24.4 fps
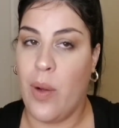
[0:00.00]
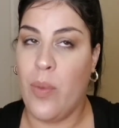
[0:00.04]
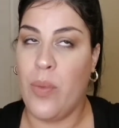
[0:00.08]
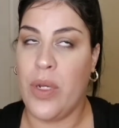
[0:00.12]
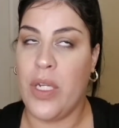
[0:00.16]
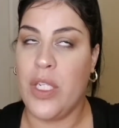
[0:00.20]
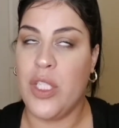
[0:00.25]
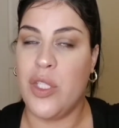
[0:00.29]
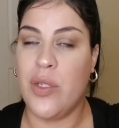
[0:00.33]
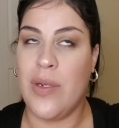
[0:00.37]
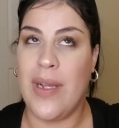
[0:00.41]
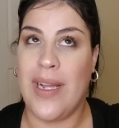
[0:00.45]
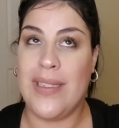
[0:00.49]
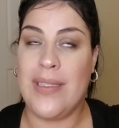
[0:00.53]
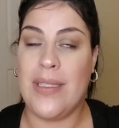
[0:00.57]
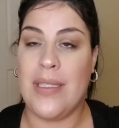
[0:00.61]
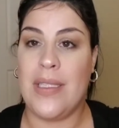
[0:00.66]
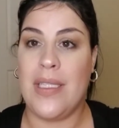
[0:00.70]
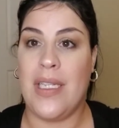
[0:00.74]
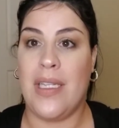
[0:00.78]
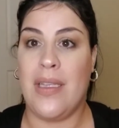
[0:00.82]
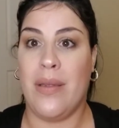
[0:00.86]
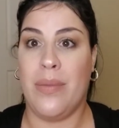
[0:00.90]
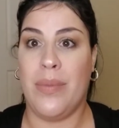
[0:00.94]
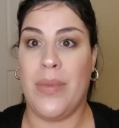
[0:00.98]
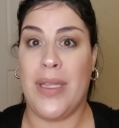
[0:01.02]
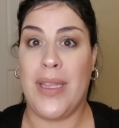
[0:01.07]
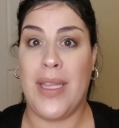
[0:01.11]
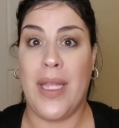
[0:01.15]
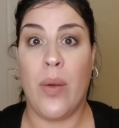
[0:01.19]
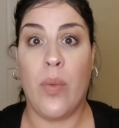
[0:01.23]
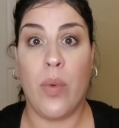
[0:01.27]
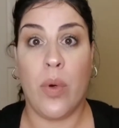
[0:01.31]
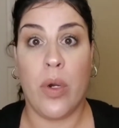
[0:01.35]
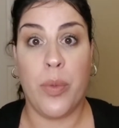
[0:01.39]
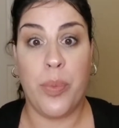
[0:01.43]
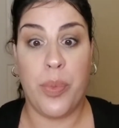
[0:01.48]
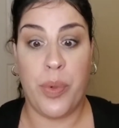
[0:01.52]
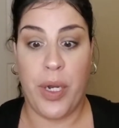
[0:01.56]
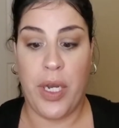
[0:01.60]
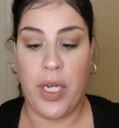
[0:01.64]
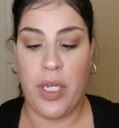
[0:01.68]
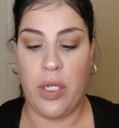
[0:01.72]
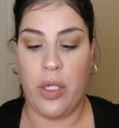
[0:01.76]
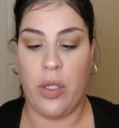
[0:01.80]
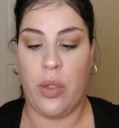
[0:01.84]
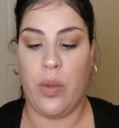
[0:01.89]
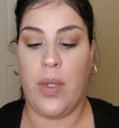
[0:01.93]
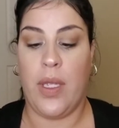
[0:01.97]
I wanted you guys to see them that they were
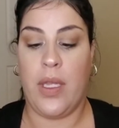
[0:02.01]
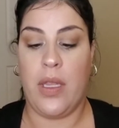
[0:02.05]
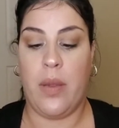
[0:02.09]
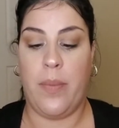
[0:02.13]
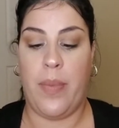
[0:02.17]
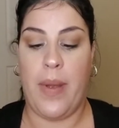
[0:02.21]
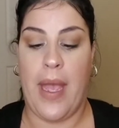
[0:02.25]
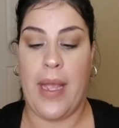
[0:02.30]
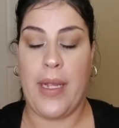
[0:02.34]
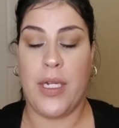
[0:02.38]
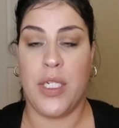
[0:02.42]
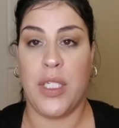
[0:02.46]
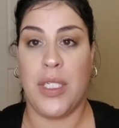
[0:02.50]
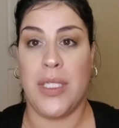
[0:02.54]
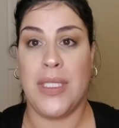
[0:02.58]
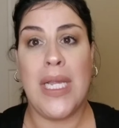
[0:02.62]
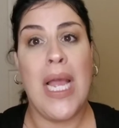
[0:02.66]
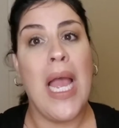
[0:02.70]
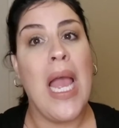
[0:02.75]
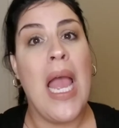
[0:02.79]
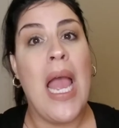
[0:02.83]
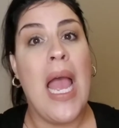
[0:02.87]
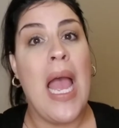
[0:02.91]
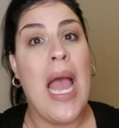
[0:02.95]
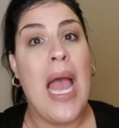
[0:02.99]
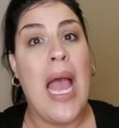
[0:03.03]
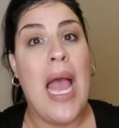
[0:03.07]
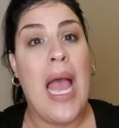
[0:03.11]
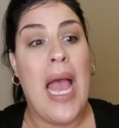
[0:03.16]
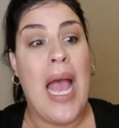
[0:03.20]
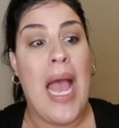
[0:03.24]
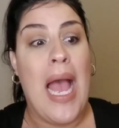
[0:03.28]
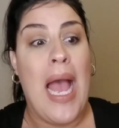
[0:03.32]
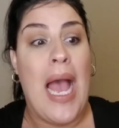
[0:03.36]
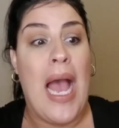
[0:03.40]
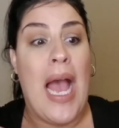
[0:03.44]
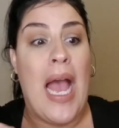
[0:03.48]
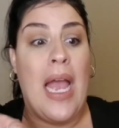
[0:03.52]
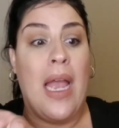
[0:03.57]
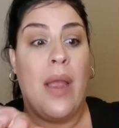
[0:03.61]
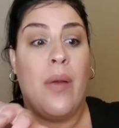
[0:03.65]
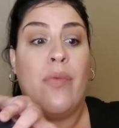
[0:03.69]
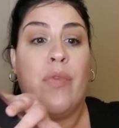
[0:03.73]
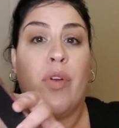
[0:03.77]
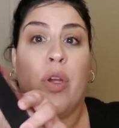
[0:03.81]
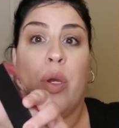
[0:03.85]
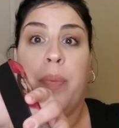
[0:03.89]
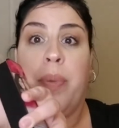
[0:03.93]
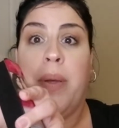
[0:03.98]
brand new in the packages.
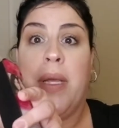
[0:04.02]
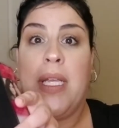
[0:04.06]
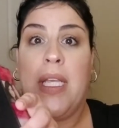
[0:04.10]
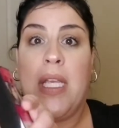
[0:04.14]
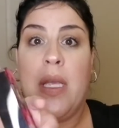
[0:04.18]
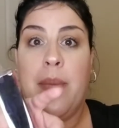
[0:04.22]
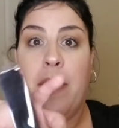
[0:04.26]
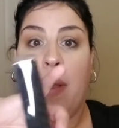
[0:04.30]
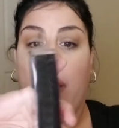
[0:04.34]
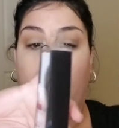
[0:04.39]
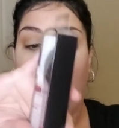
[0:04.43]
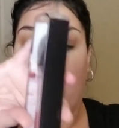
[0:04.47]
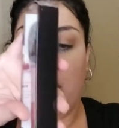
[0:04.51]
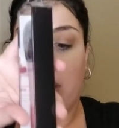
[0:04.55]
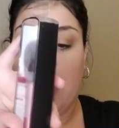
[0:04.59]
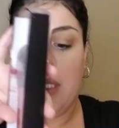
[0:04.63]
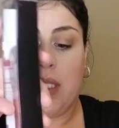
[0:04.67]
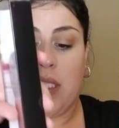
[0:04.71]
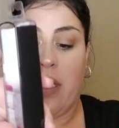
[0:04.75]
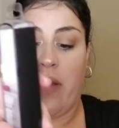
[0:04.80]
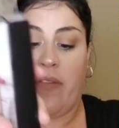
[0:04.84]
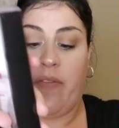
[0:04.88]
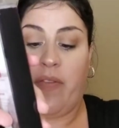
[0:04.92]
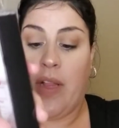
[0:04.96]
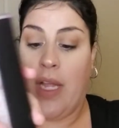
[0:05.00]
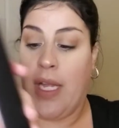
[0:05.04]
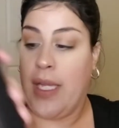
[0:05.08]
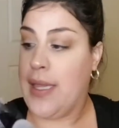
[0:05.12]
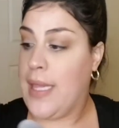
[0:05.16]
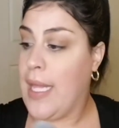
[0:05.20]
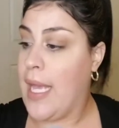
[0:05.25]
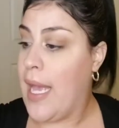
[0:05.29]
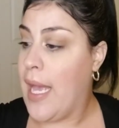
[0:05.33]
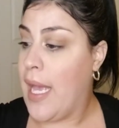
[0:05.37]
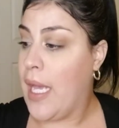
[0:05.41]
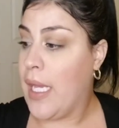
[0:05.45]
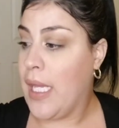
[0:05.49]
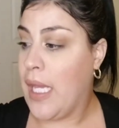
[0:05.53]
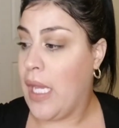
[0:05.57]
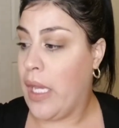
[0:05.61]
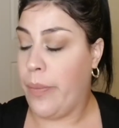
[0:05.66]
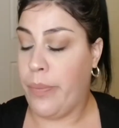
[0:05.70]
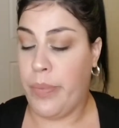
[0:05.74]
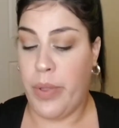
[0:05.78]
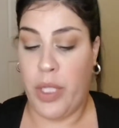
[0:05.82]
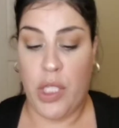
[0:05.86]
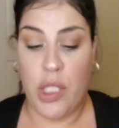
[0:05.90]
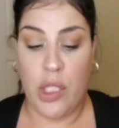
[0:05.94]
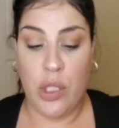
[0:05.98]
I'm real picky about stuff like that.
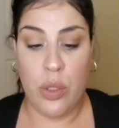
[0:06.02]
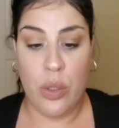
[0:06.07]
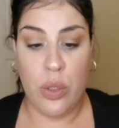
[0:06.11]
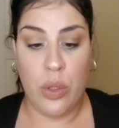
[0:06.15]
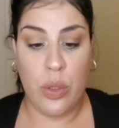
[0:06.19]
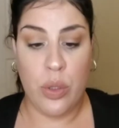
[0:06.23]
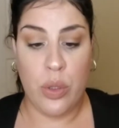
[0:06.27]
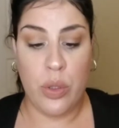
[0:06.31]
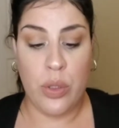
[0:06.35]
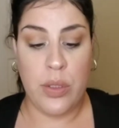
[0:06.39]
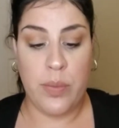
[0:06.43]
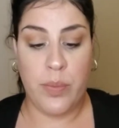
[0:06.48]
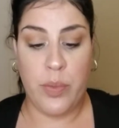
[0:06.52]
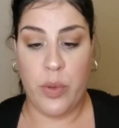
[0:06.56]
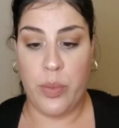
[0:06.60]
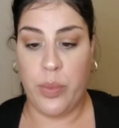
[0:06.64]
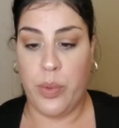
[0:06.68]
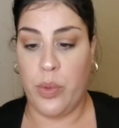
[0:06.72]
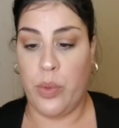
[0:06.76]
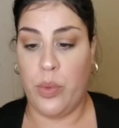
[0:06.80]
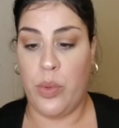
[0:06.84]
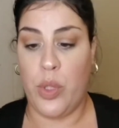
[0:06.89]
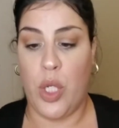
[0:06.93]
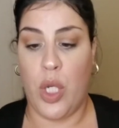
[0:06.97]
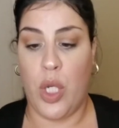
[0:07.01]
Can't be used, boo-boo,